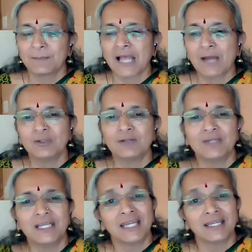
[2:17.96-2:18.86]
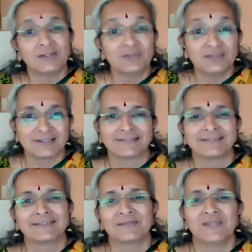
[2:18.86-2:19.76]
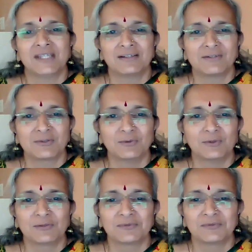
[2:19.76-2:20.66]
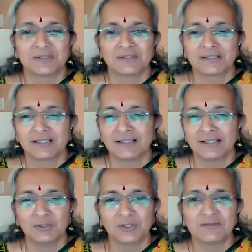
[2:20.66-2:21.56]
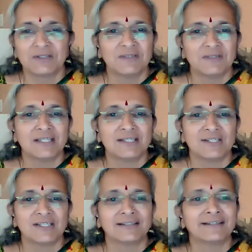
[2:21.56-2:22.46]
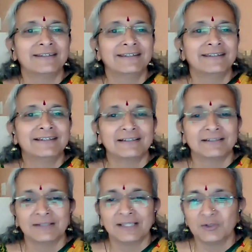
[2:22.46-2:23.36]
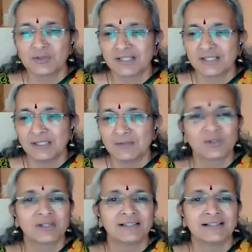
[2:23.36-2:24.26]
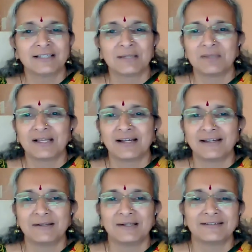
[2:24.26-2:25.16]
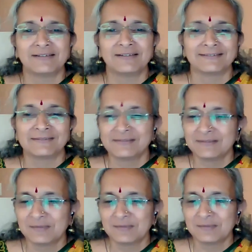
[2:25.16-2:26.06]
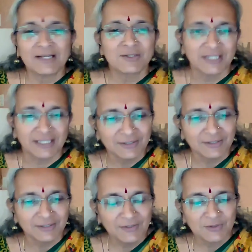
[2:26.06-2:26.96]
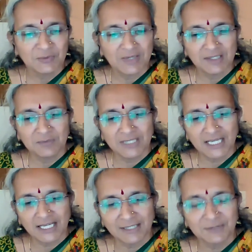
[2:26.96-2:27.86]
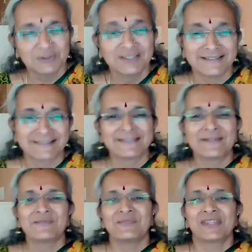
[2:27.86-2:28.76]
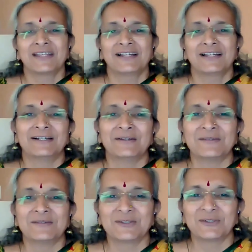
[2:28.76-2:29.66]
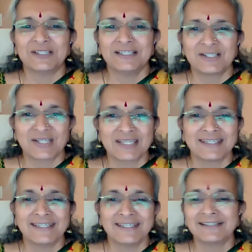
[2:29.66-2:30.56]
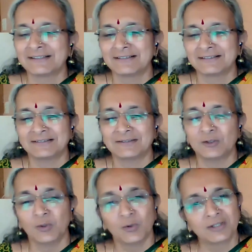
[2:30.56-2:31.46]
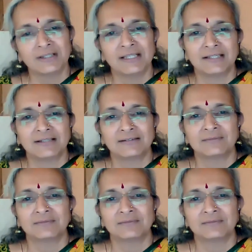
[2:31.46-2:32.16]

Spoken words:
But how did we get into this? We are a school of Kala Yoga where we are teaching Hindustani vocal, tabla and Basuri. So where did we get into this? So an interesting note that,